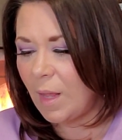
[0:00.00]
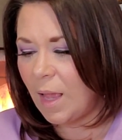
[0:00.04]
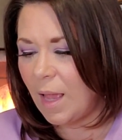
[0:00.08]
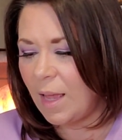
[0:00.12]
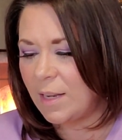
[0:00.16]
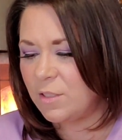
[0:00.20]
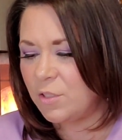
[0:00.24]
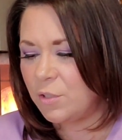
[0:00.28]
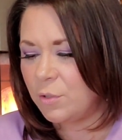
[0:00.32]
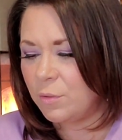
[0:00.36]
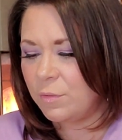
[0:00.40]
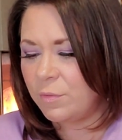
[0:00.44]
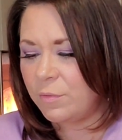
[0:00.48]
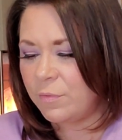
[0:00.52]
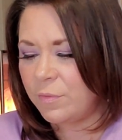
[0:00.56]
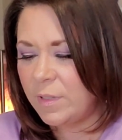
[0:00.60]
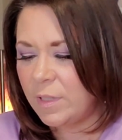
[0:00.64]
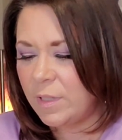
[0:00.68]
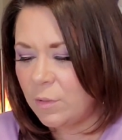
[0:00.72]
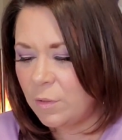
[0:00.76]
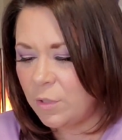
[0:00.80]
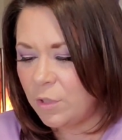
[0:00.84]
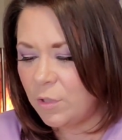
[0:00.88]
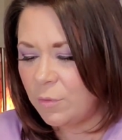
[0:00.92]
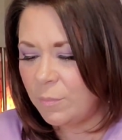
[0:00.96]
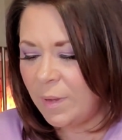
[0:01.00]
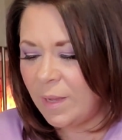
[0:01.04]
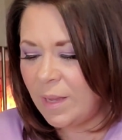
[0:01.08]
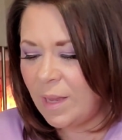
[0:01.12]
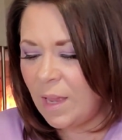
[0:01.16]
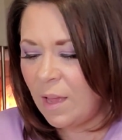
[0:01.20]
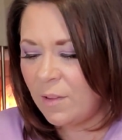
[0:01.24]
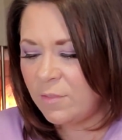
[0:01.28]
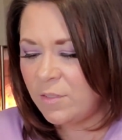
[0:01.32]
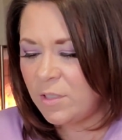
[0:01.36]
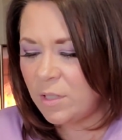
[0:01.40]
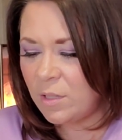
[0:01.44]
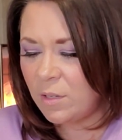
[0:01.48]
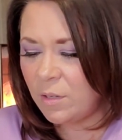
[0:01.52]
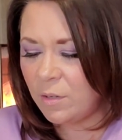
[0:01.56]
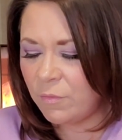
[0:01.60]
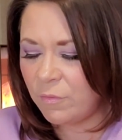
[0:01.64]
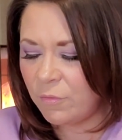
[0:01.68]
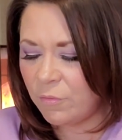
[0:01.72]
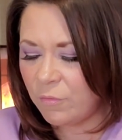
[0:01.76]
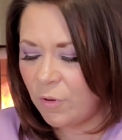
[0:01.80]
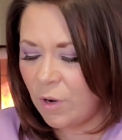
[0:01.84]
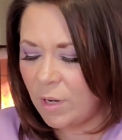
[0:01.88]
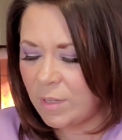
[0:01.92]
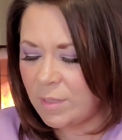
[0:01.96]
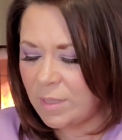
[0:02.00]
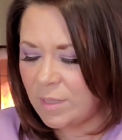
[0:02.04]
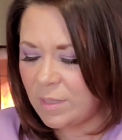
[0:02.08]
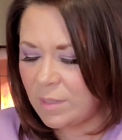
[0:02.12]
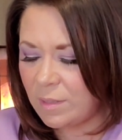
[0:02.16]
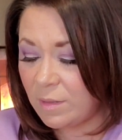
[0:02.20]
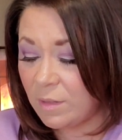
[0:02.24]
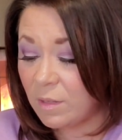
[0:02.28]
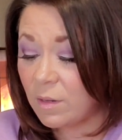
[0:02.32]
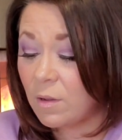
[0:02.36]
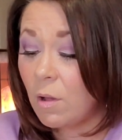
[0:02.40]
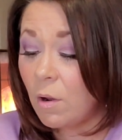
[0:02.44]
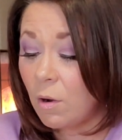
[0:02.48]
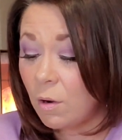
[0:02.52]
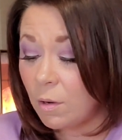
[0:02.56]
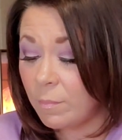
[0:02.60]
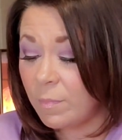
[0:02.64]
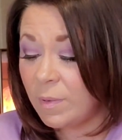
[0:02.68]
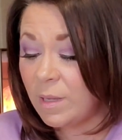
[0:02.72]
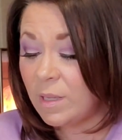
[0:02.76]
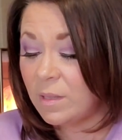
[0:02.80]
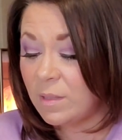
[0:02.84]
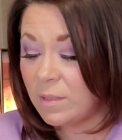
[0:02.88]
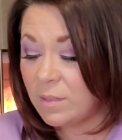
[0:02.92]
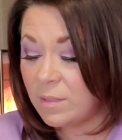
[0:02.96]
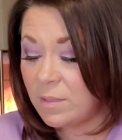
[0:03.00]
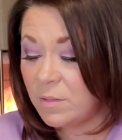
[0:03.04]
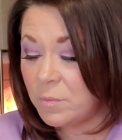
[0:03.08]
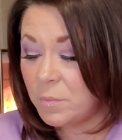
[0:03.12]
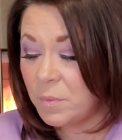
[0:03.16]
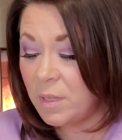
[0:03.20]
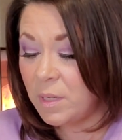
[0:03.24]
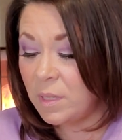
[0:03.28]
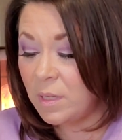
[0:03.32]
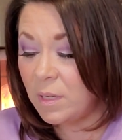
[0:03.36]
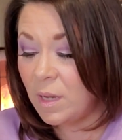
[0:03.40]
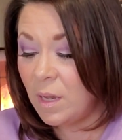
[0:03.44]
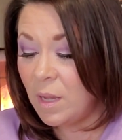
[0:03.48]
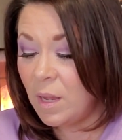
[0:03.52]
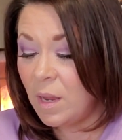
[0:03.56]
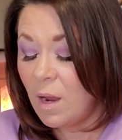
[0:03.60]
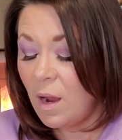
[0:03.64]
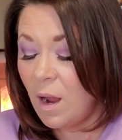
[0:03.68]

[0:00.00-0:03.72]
I do feel you might have to confront the karmic this week.